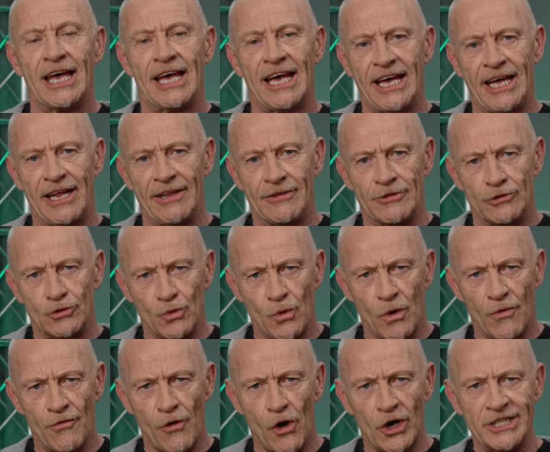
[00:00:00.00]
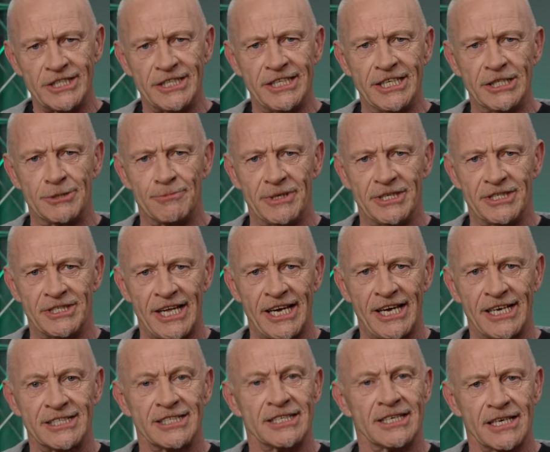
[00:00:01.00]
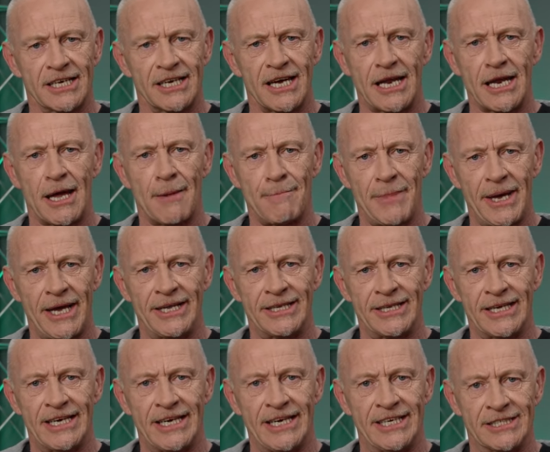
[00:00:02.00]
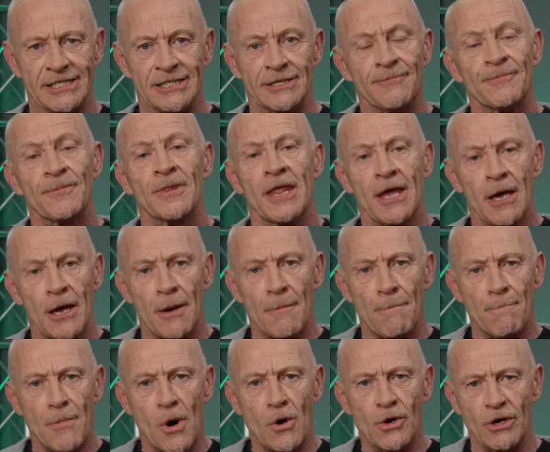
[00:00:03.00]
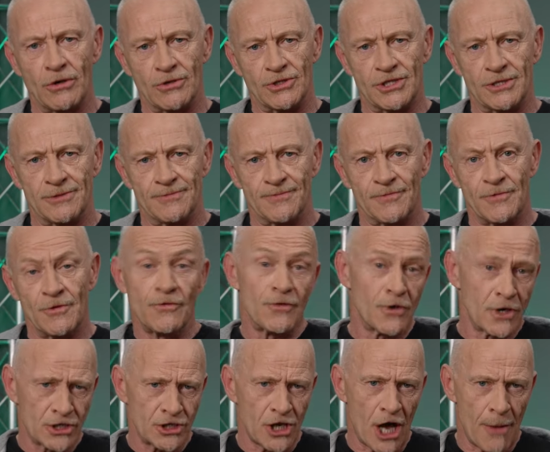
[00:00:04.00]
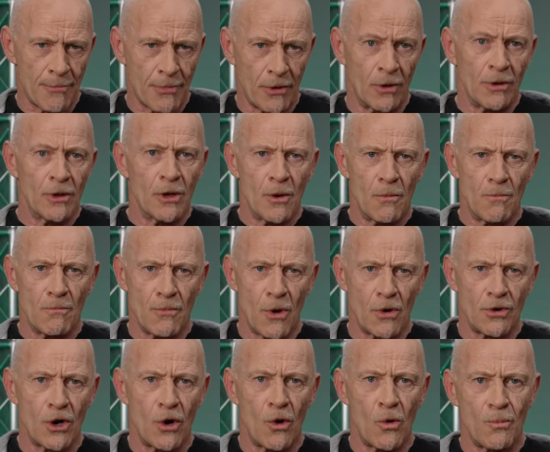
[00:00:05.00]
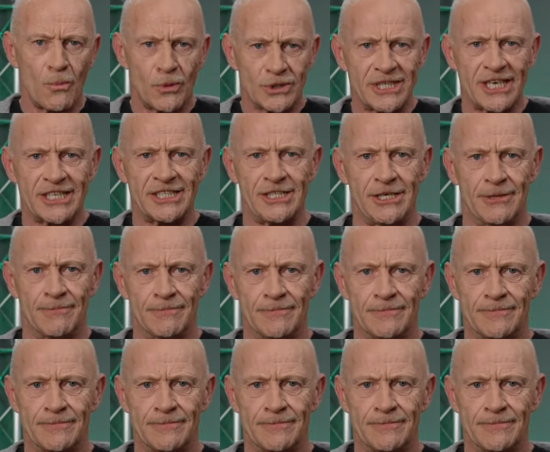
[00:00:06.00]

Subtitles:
And to avoid these mistakes, CANNA made his monos. For example, monopotassium.